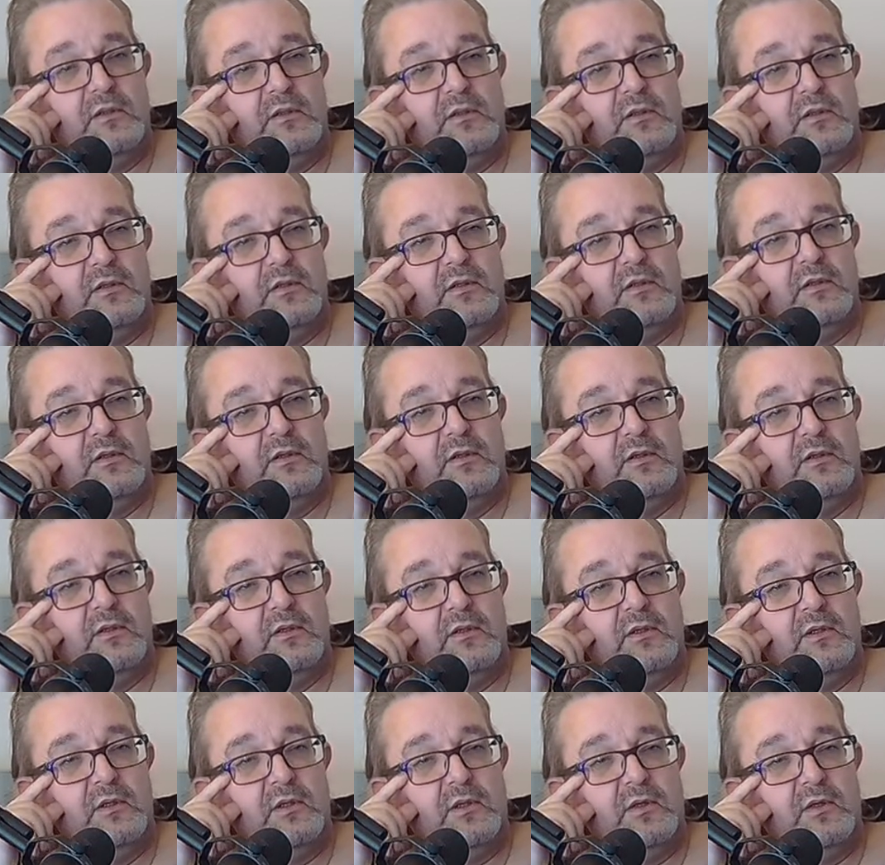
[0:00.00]
Yeah.
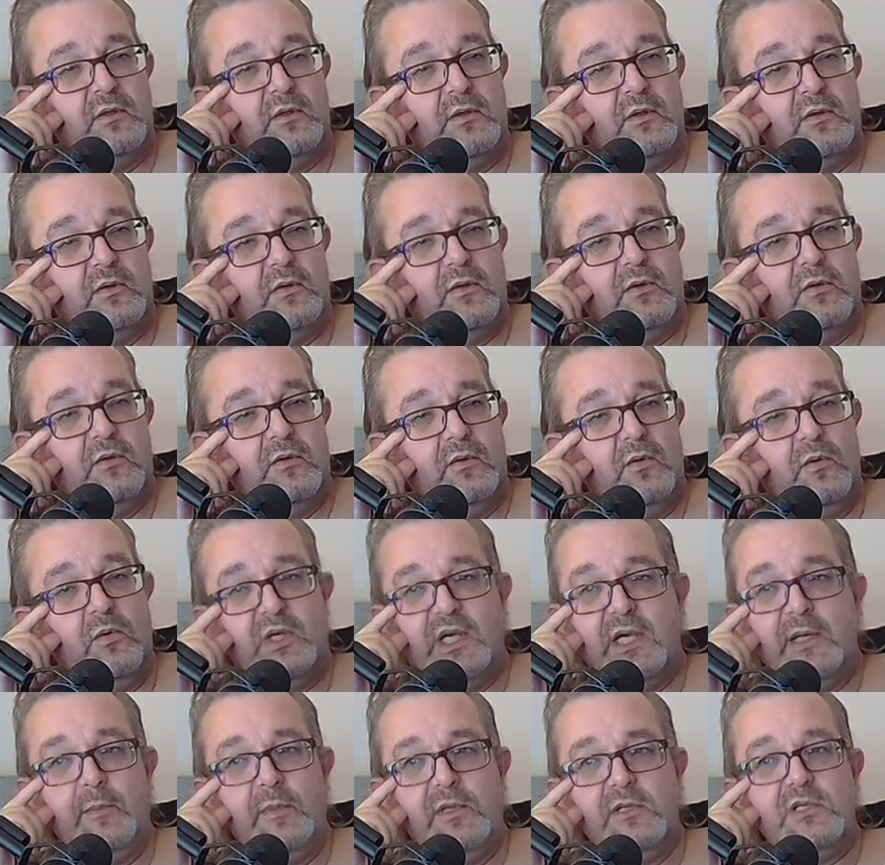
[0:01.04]
Or just keep
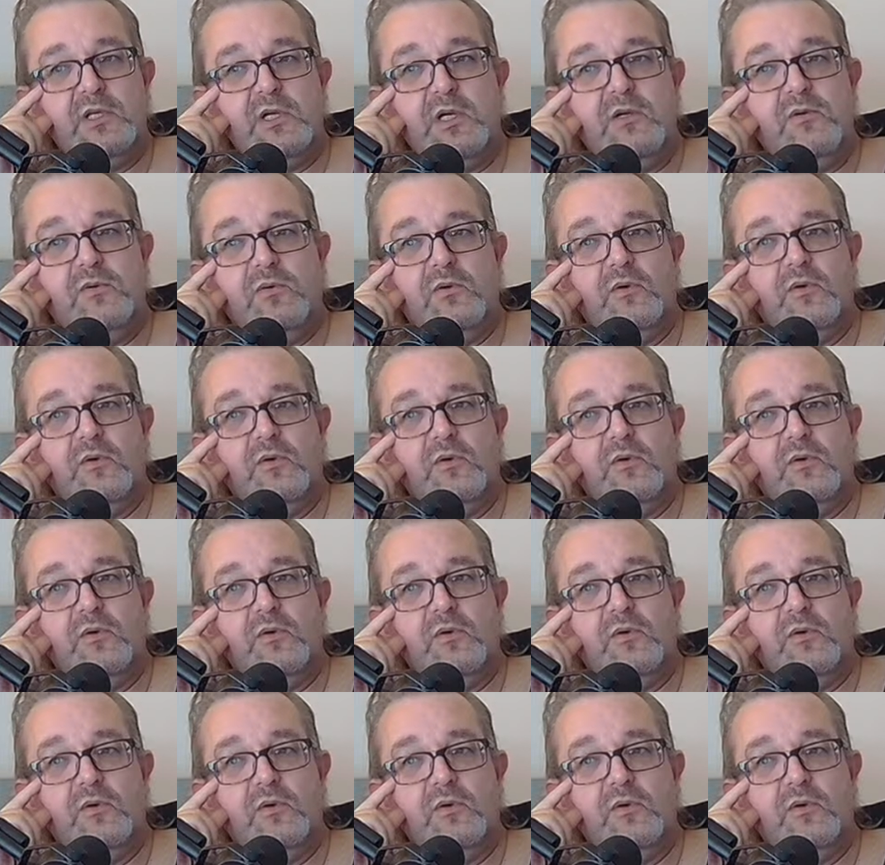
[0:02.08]
them both.